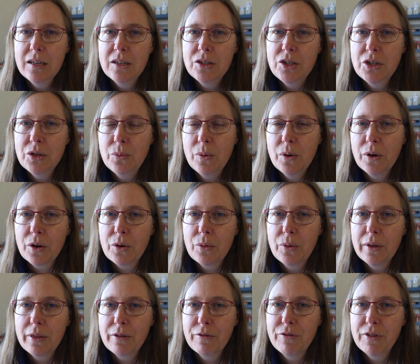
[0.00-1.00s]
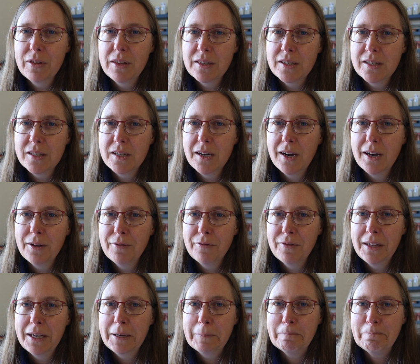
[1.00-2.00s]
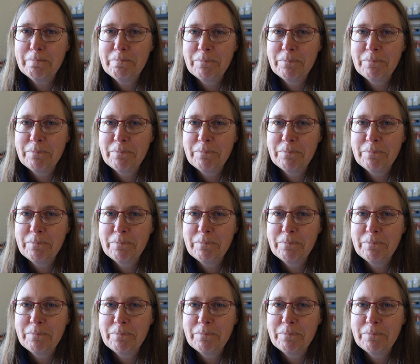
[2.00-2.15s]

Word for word: to work with for this style of thing.